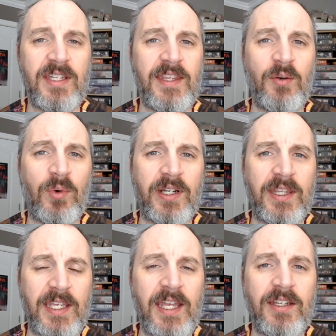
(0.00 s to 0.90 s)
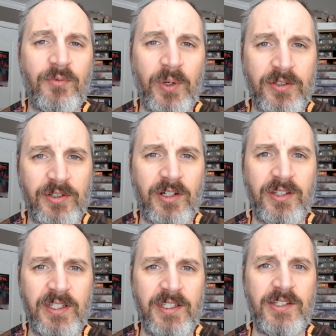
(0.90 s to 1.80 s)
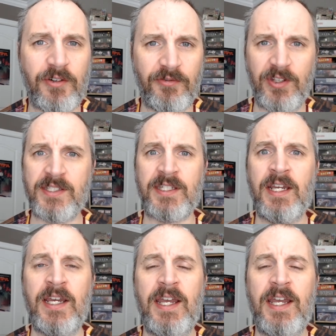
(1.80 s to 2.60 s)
and then one at the end of winter called the Easter Feast.